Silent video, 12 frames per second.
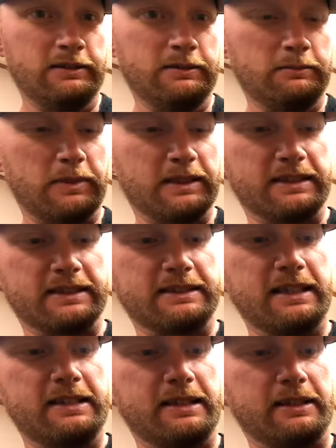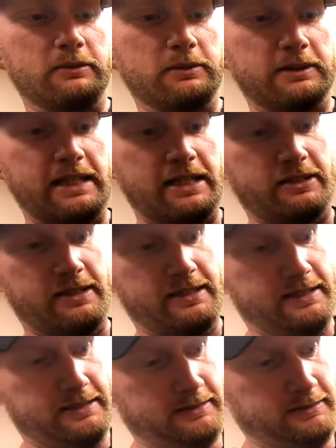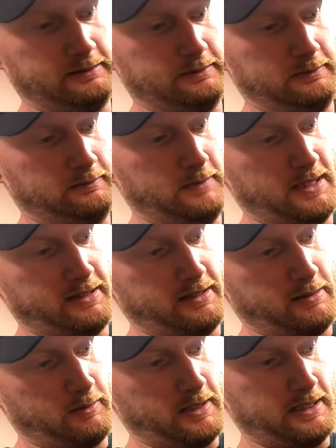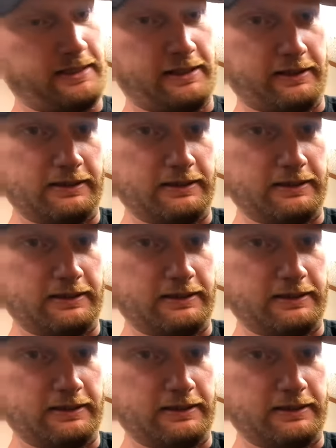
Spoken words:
but the stitching was actually messed up right there.